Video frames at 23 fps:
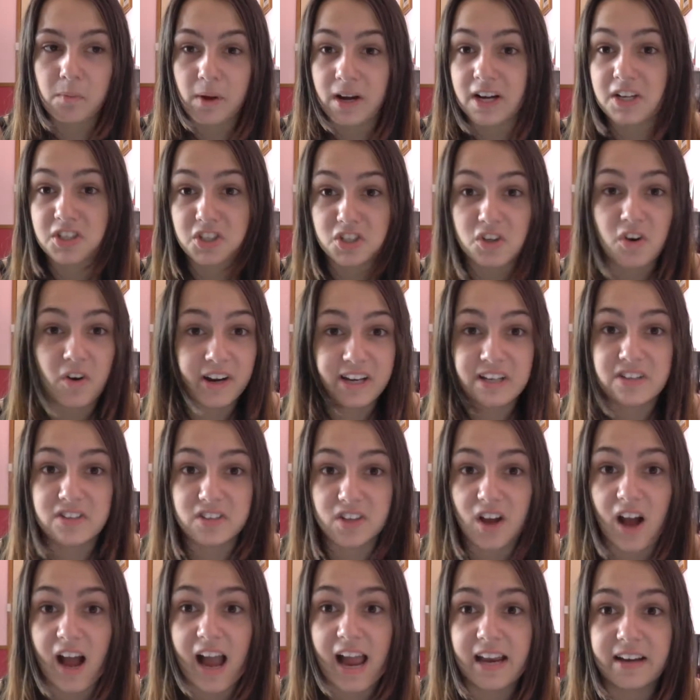when it's not
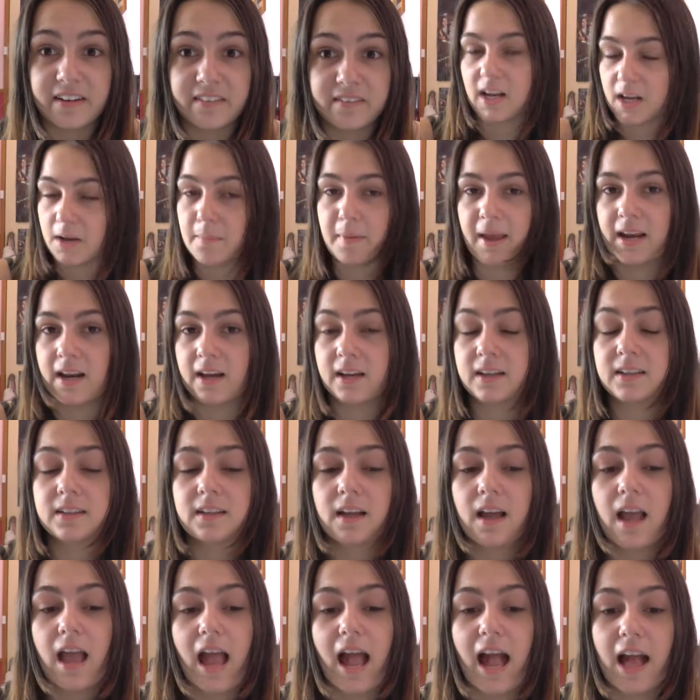inside commander.
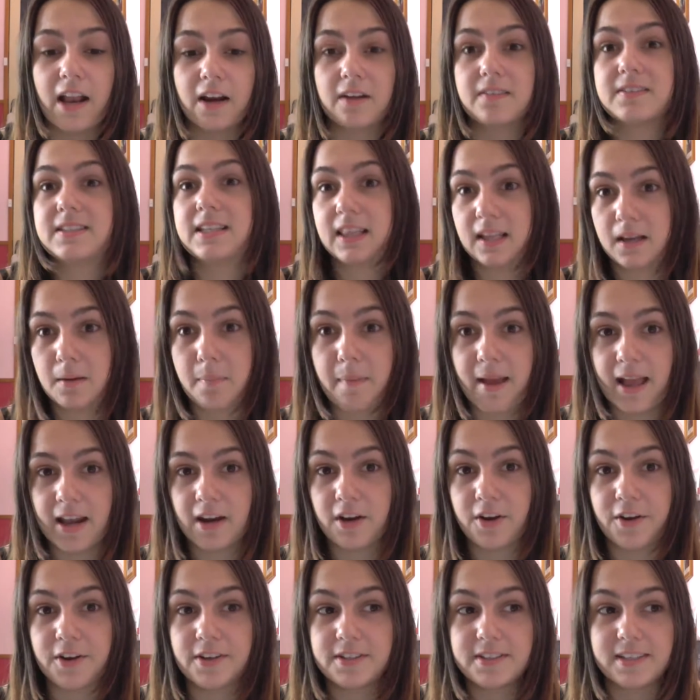And obviously the commander
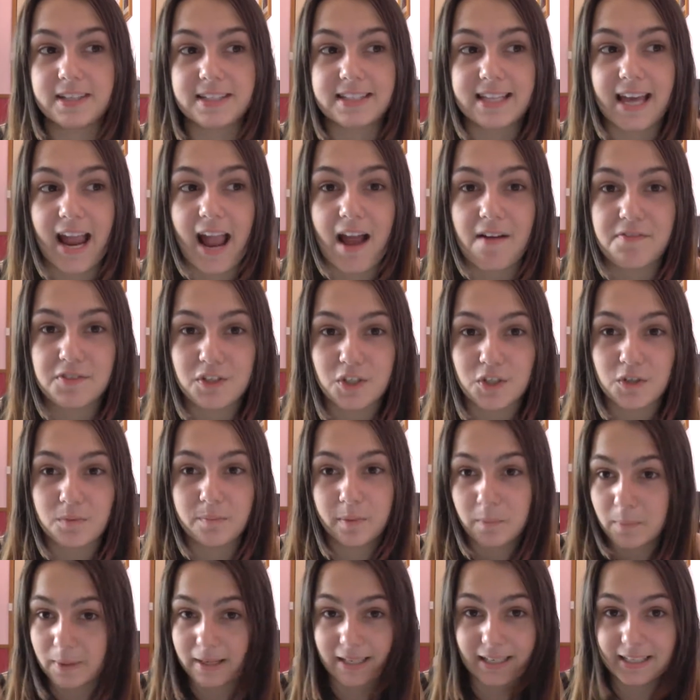knows because they have to
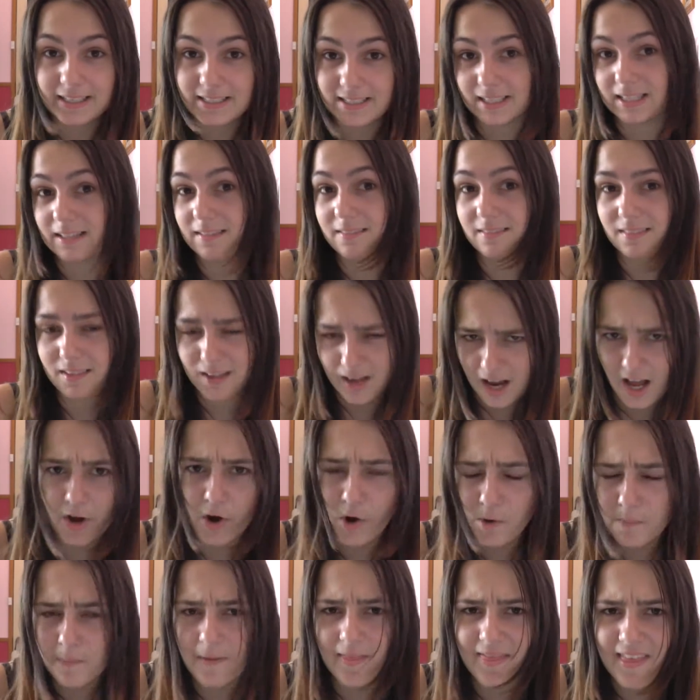be willing to cut
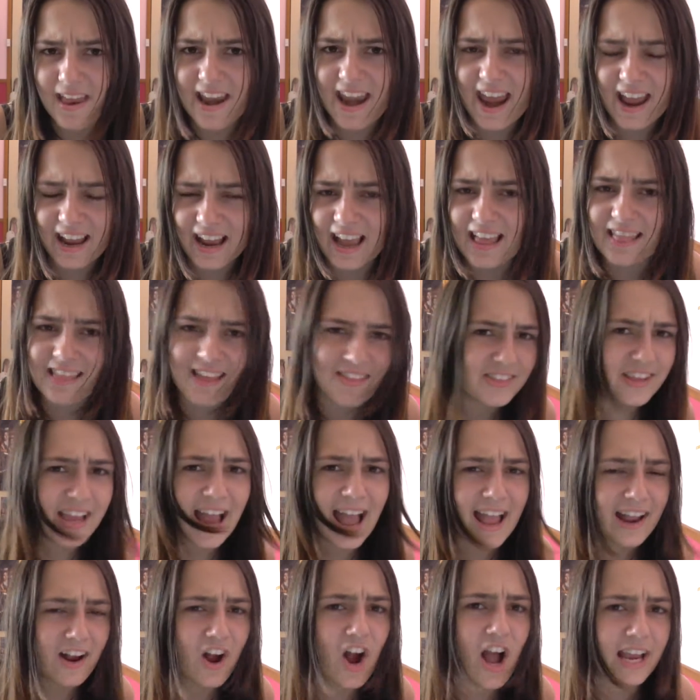open their neck and let the
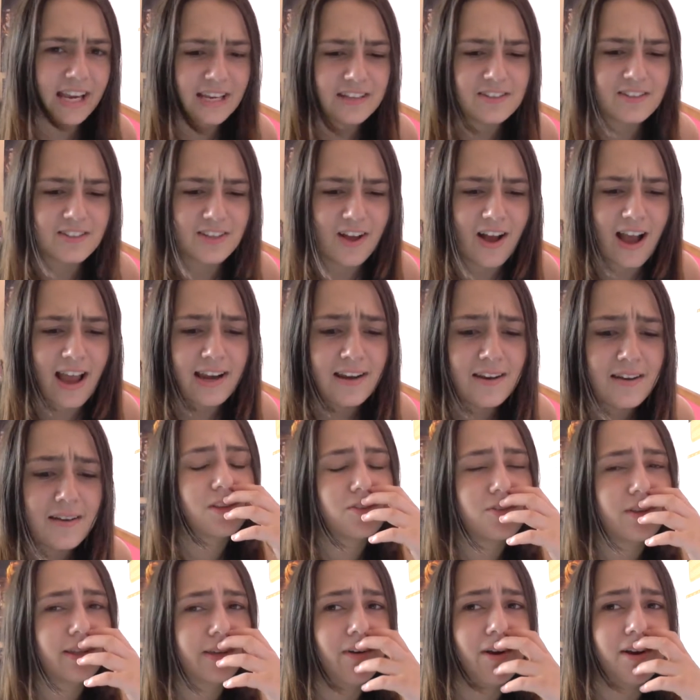AI inside.
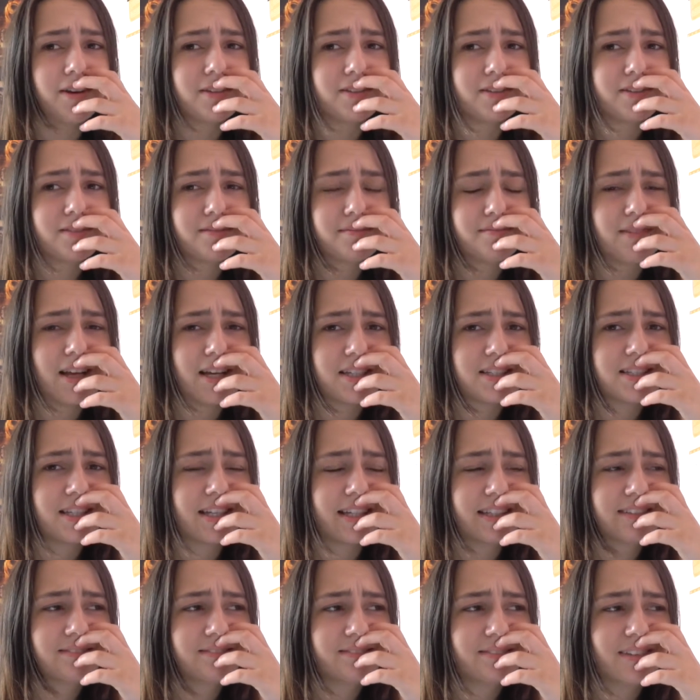It's really gross,
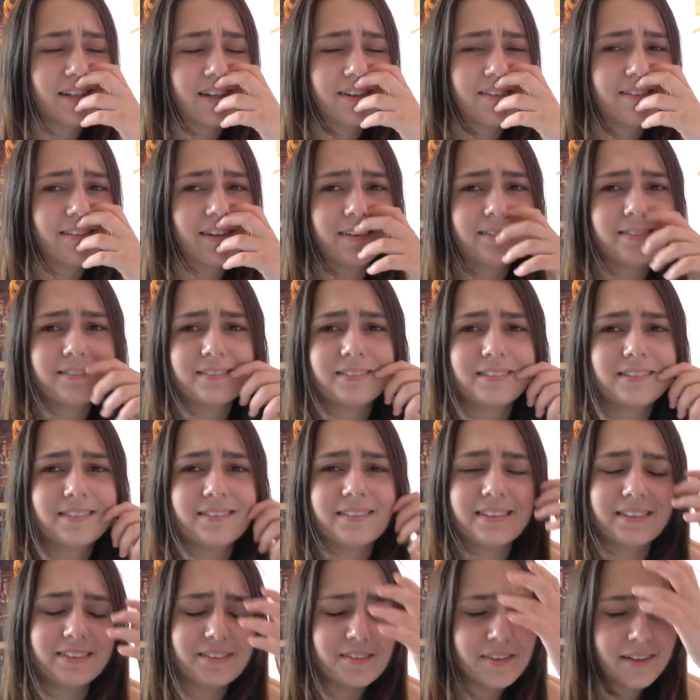actually. I don't, I don't it's,
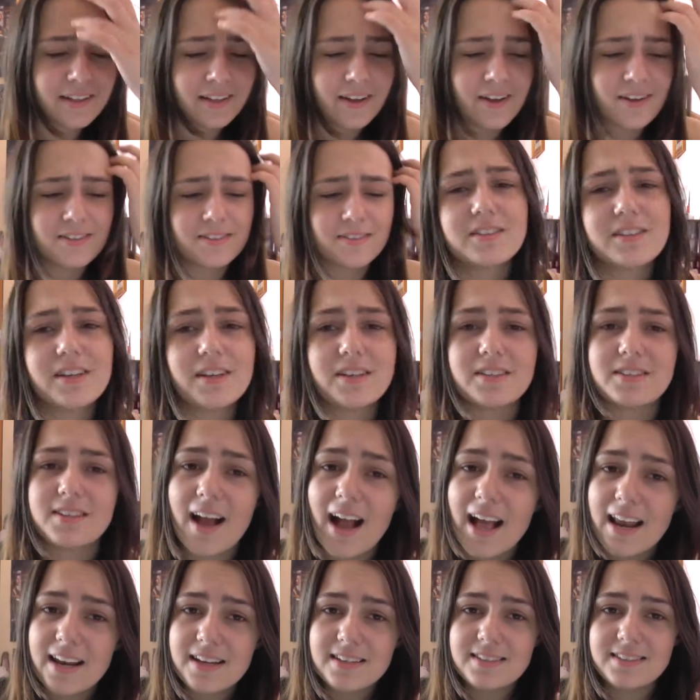it's really gross. So
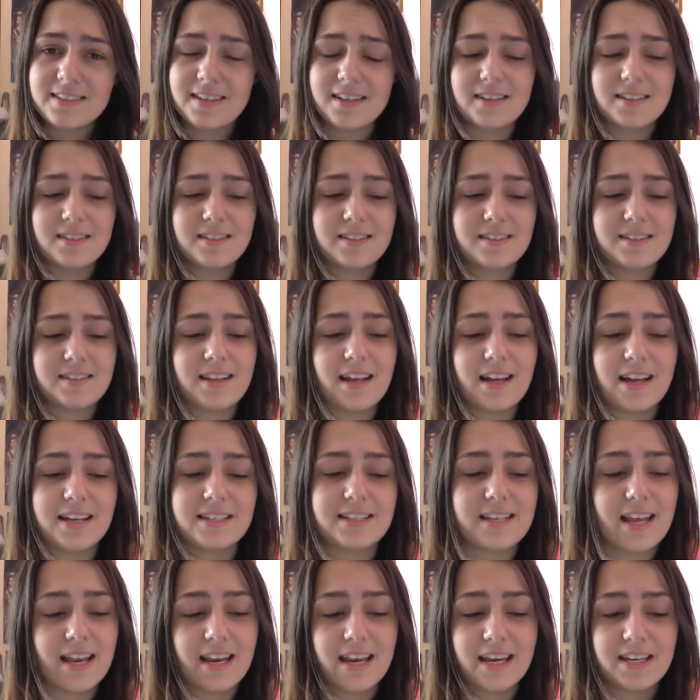Titus is, like I
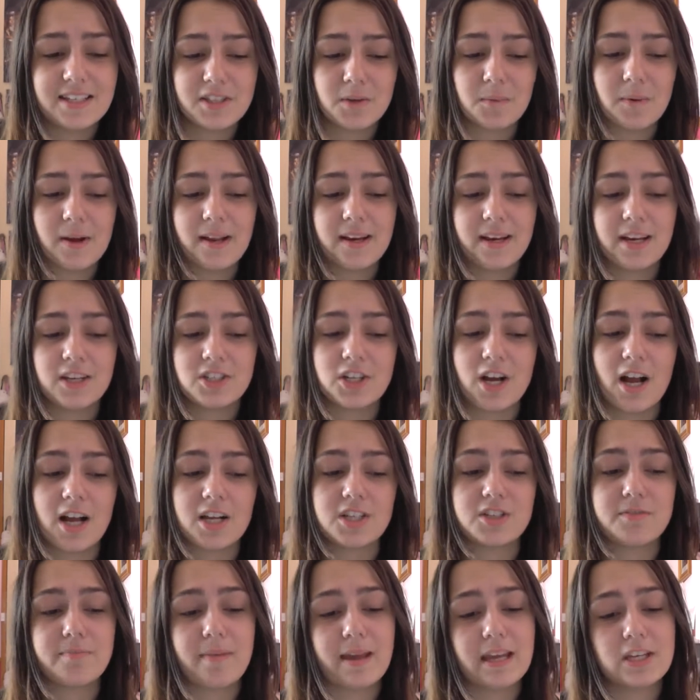said, he's the one in
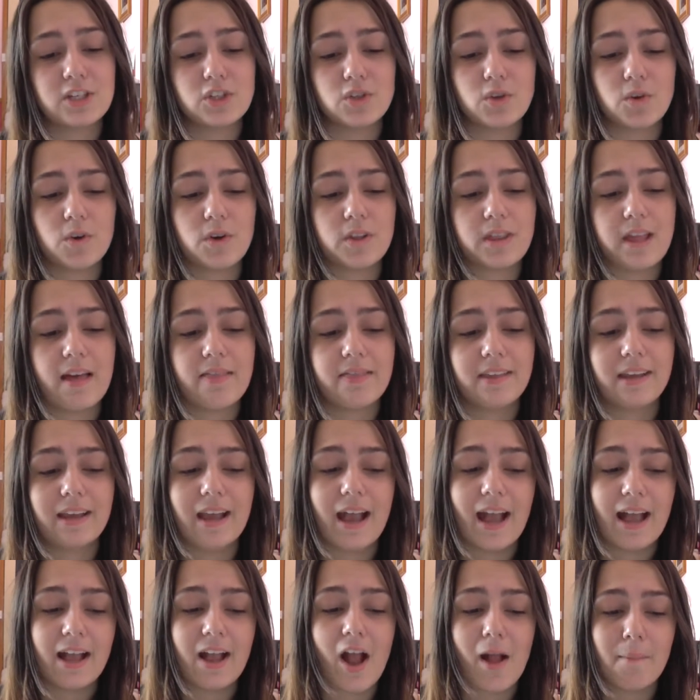charge of making sure that the
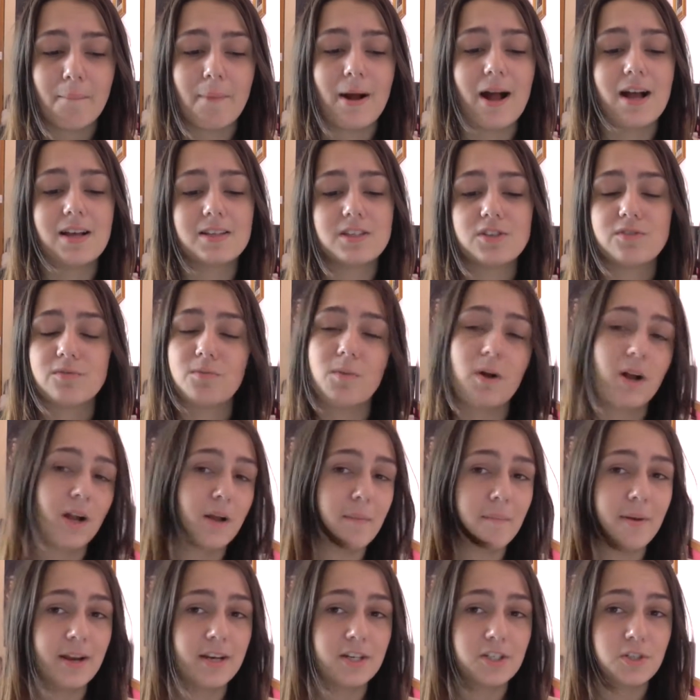AI passes from one
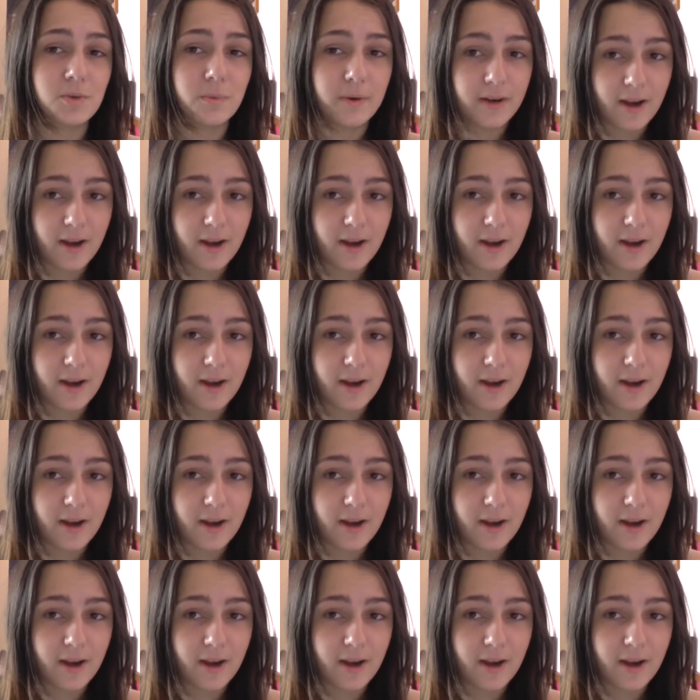commander to